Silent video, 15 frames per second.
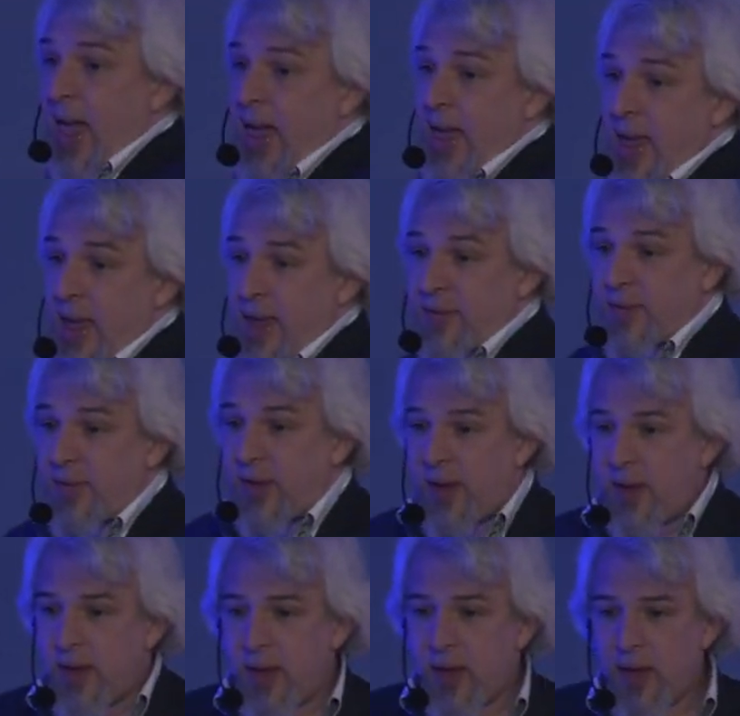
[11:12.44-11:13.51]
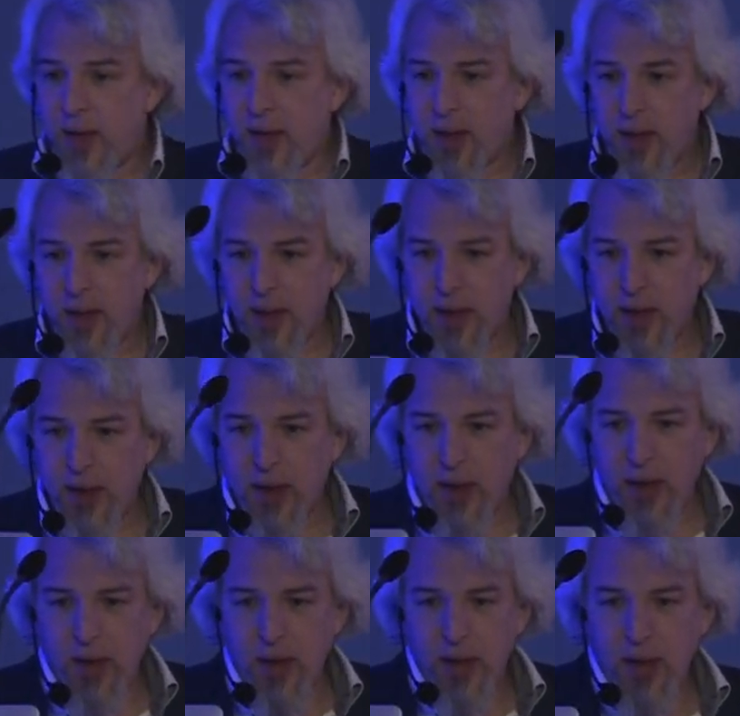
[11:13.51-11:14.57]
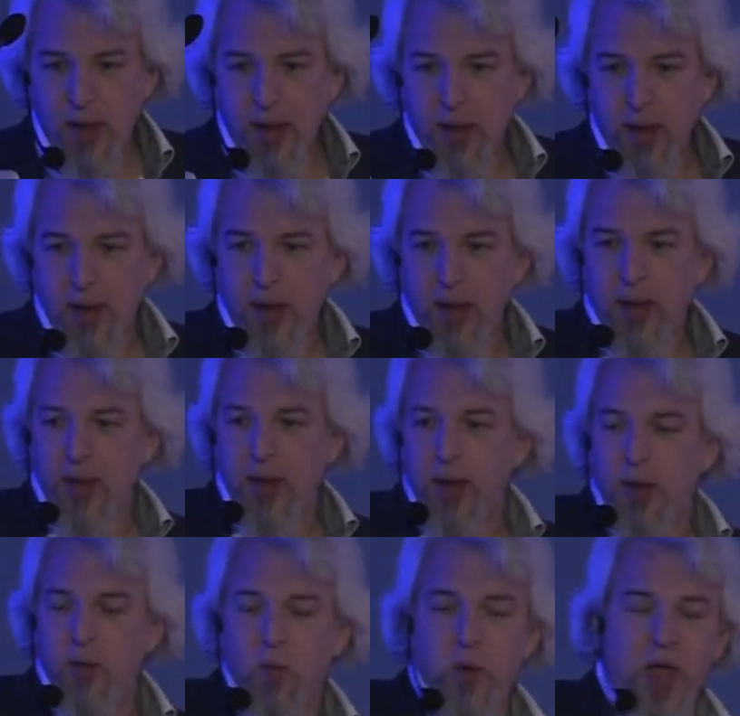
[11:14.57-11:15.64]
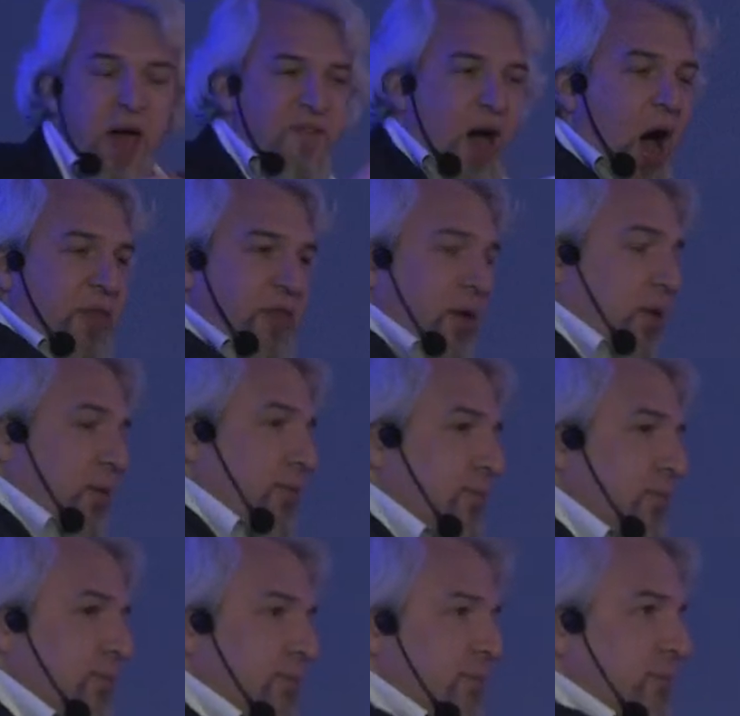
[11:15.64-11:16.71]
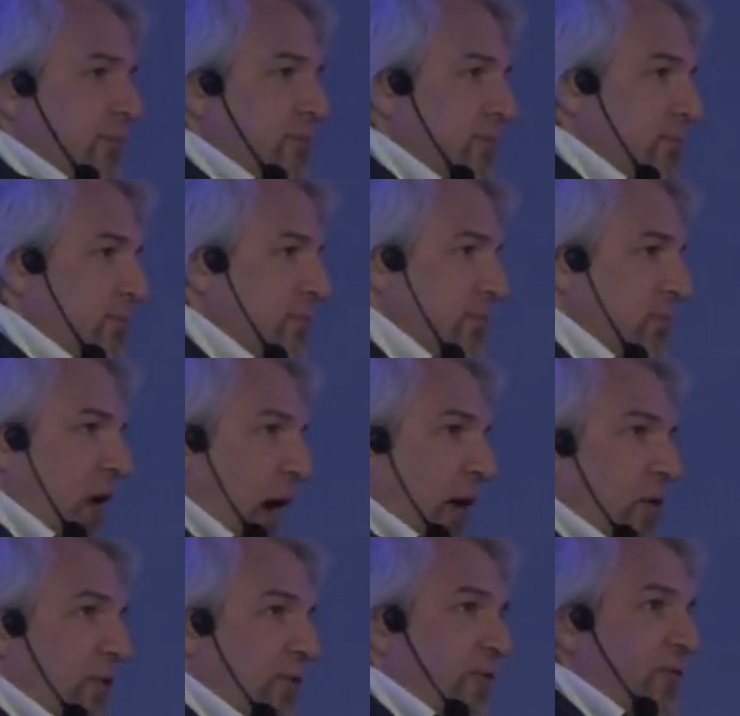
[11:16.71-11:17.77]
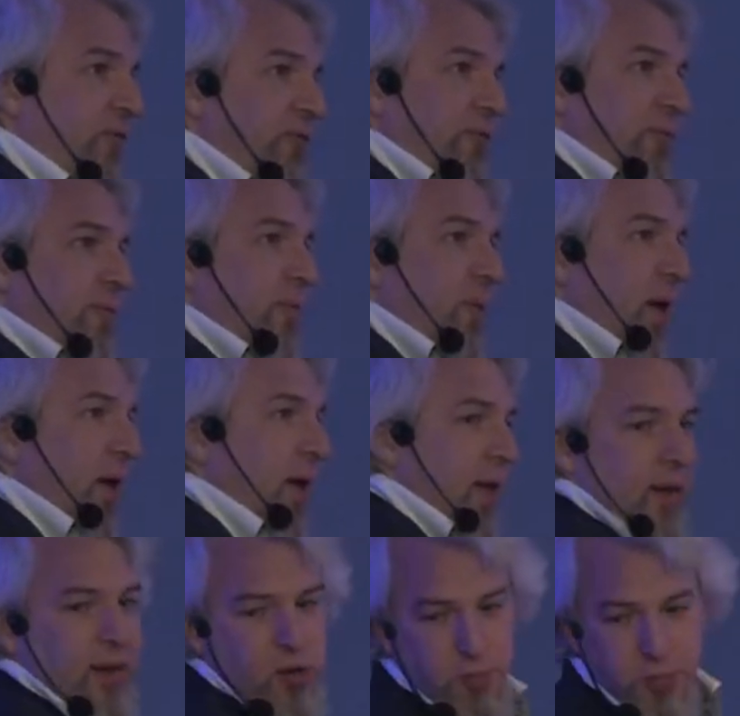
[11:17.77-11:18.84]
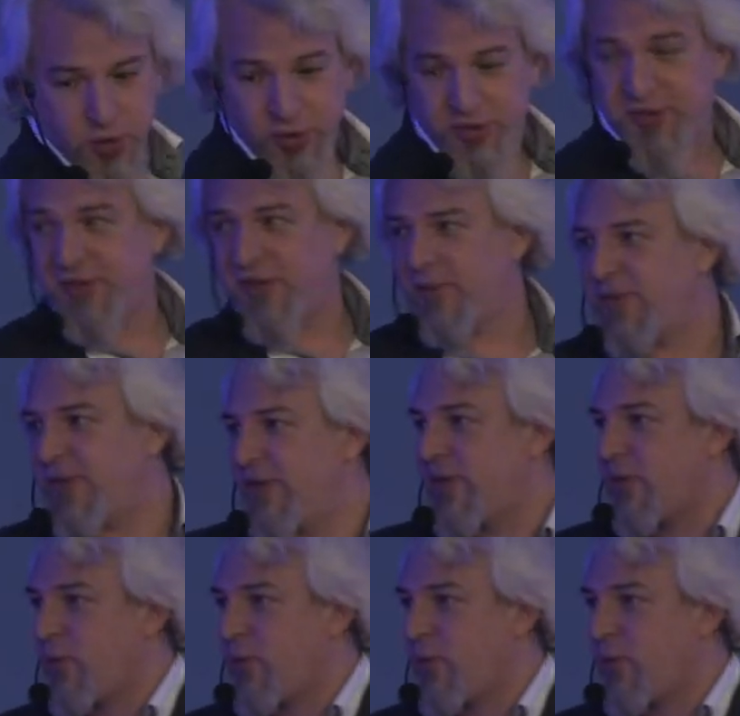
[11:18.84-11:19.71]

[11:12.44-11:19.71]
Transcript: And uh, uh, we have other kind of uh, computer systems in